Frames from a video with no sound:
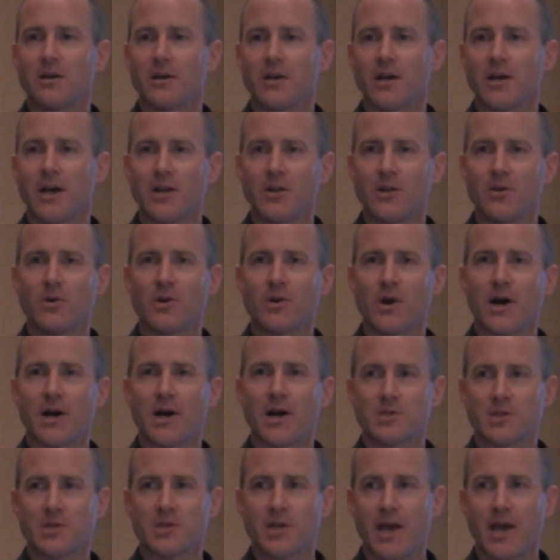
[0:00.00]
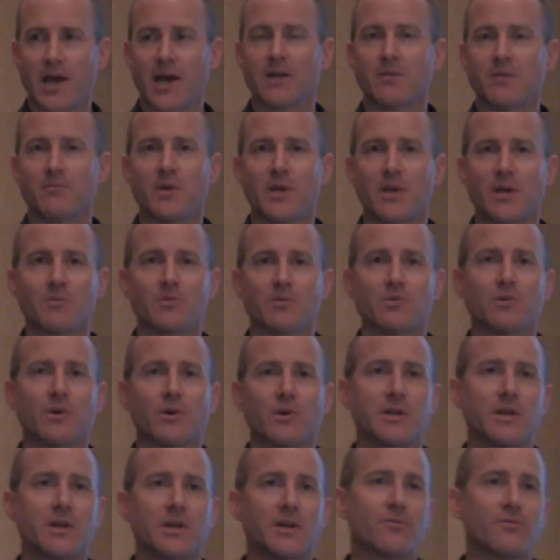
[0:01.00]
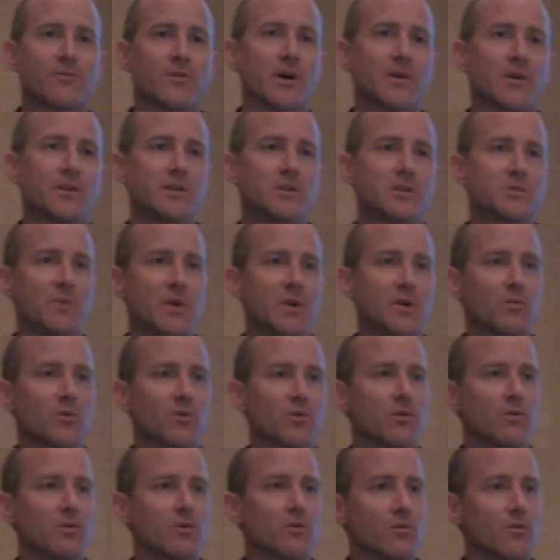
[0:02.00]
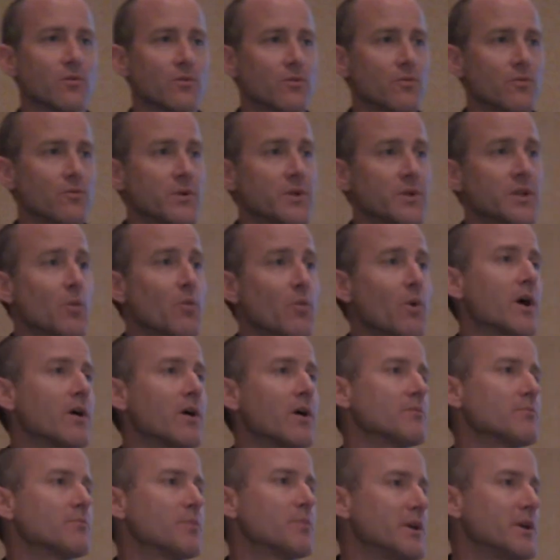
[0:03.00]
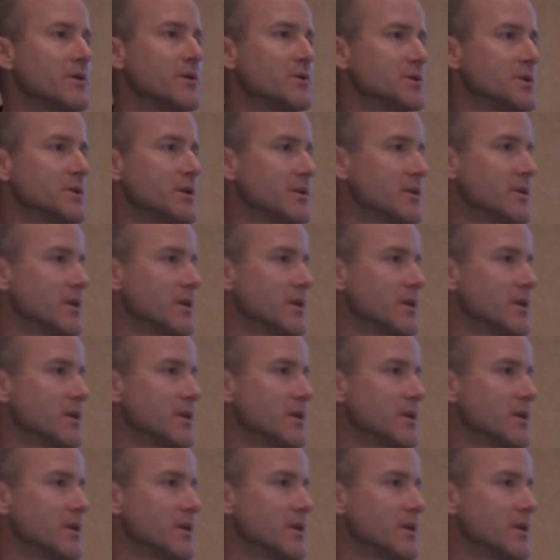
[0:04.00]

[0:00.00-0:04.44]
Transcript: And you guys can be able to identify these people really well by using